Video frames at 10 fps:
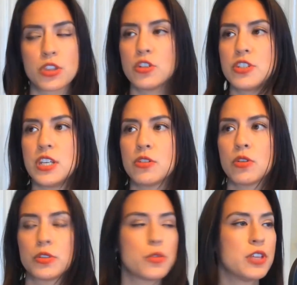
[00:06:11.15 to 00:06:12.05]
13 year
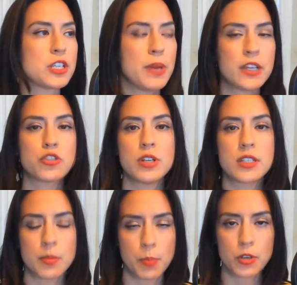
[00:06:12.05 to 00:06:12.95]
old who thinks
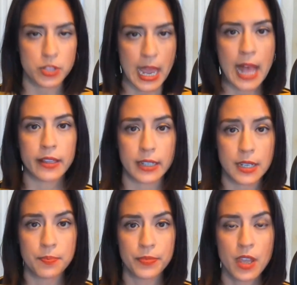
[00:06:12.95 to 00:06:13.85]
bigotry is a
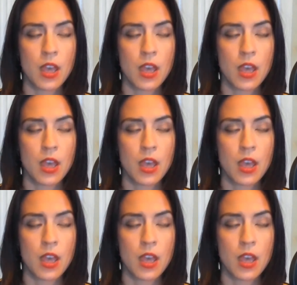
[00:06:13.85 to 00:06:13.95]
personality.